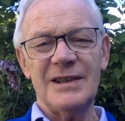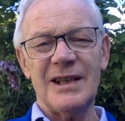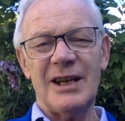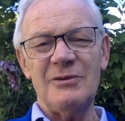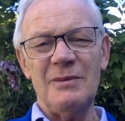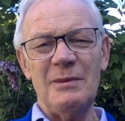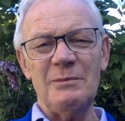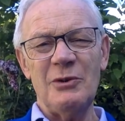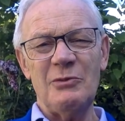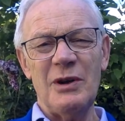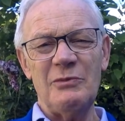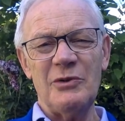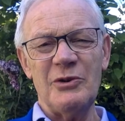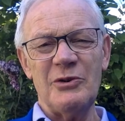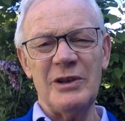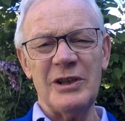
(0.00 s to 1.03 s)
I remember when
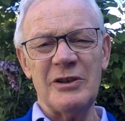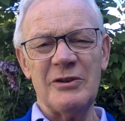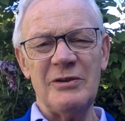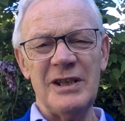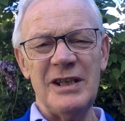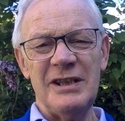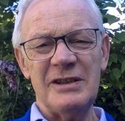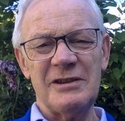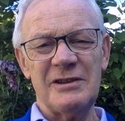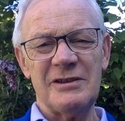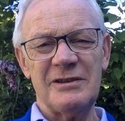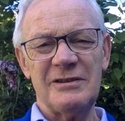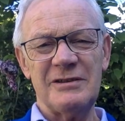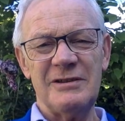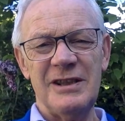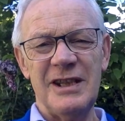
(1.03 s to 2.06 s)
we were in
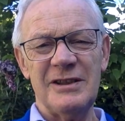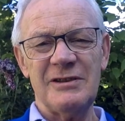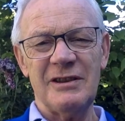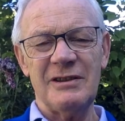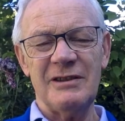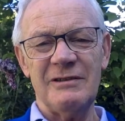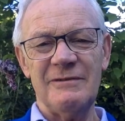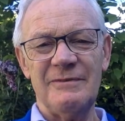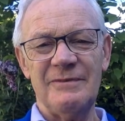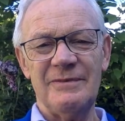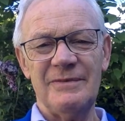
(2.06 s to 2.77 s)
Greece years ago,